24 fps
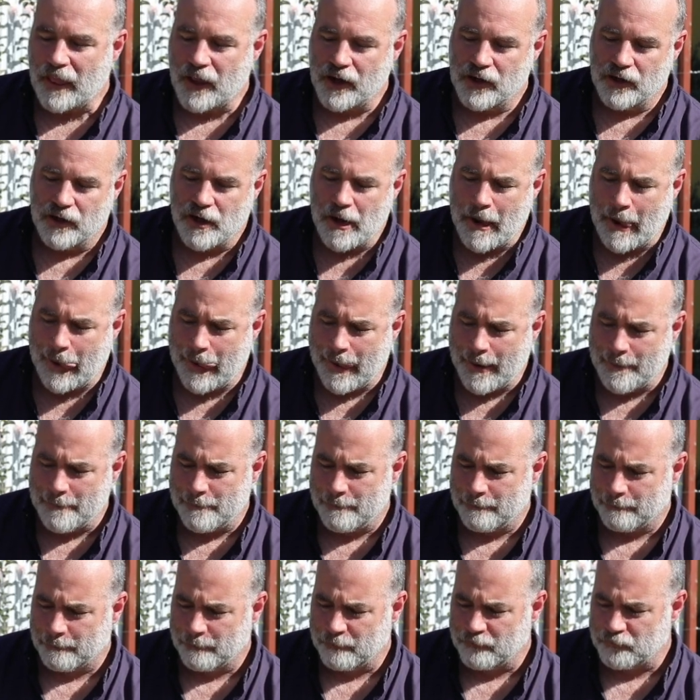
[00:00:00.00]
Oh,
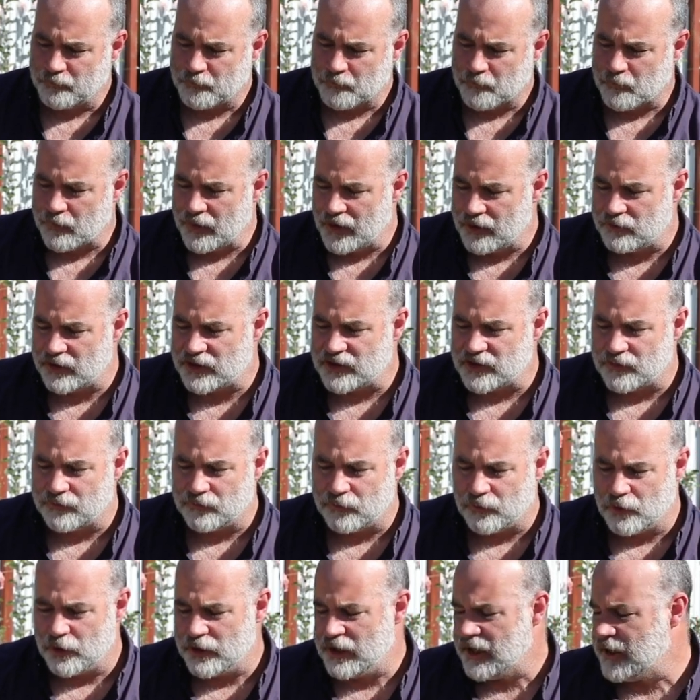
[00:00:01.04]
rich and
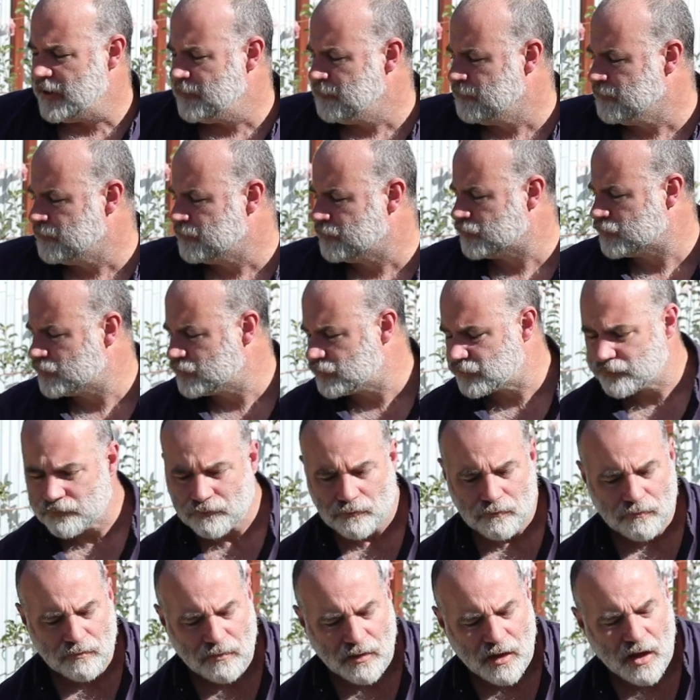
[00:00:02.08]
fruity,
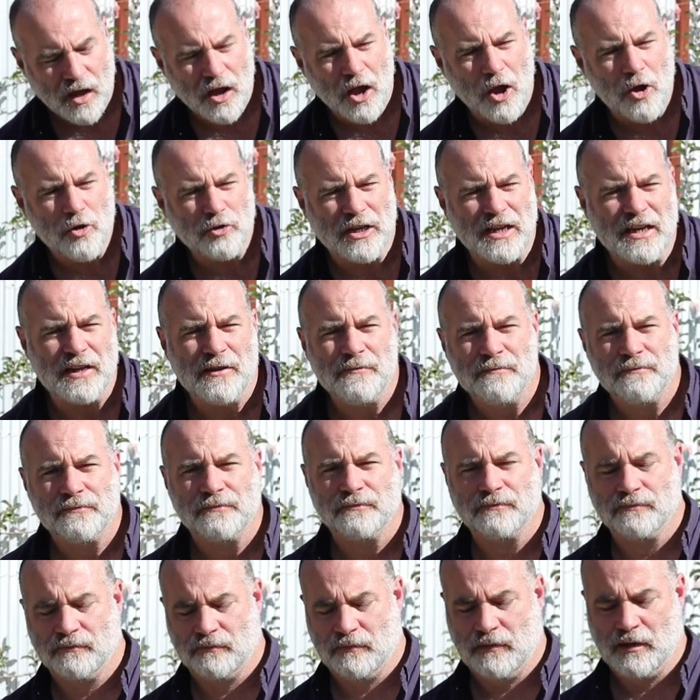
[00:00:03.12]
oaky,
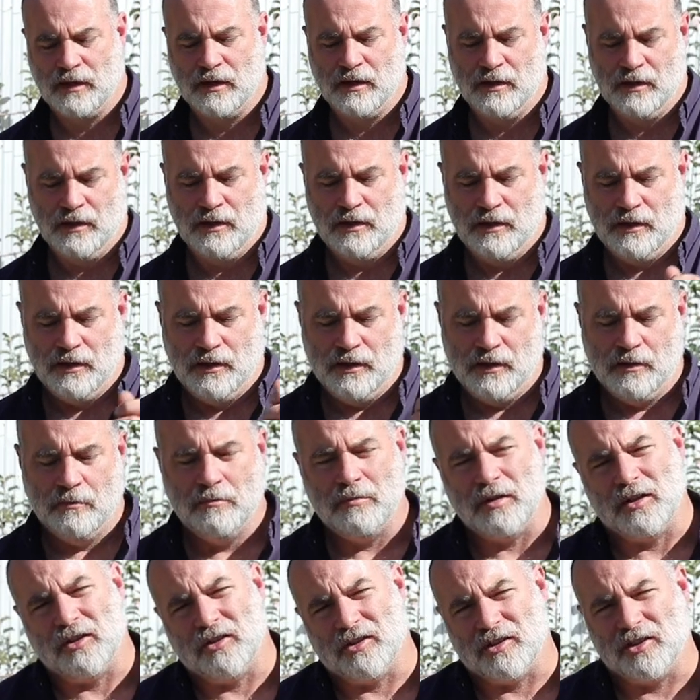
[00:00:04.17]

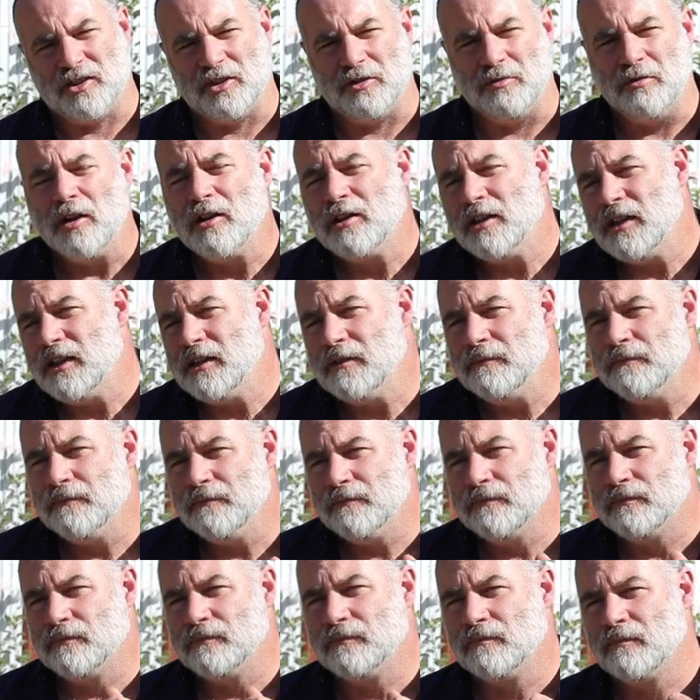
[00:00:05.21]
but not too oaky.
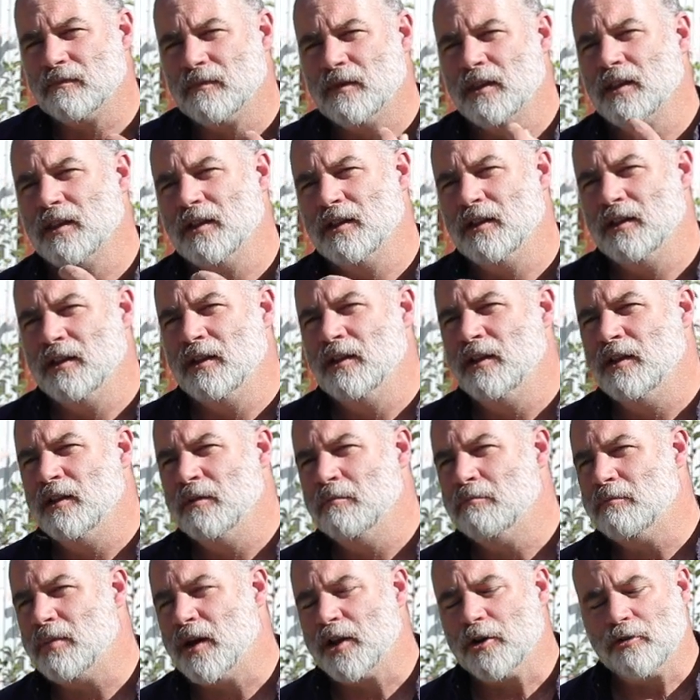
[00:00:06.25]

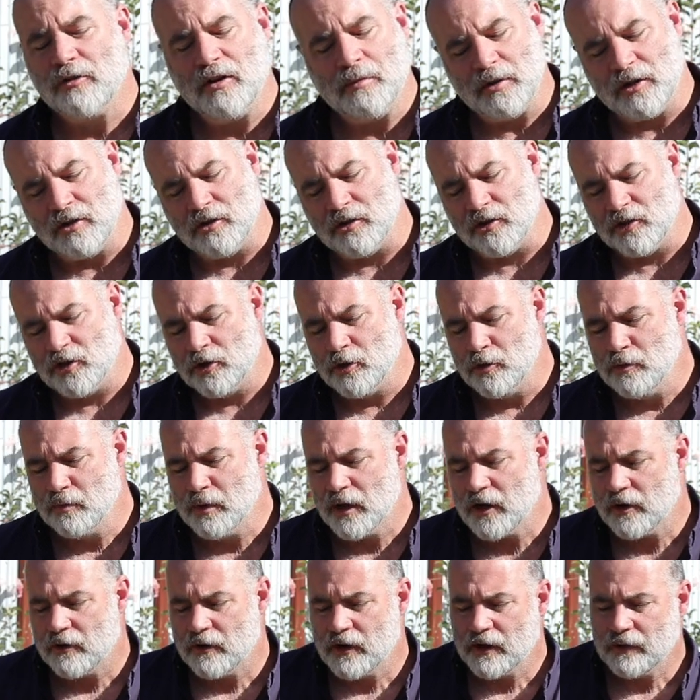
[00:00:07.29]
Buttery, but not too
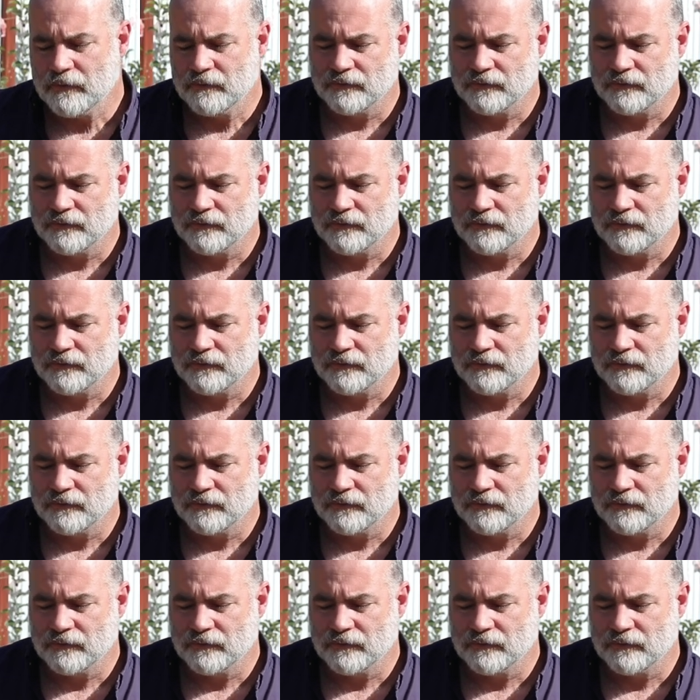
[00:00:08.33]
buttery.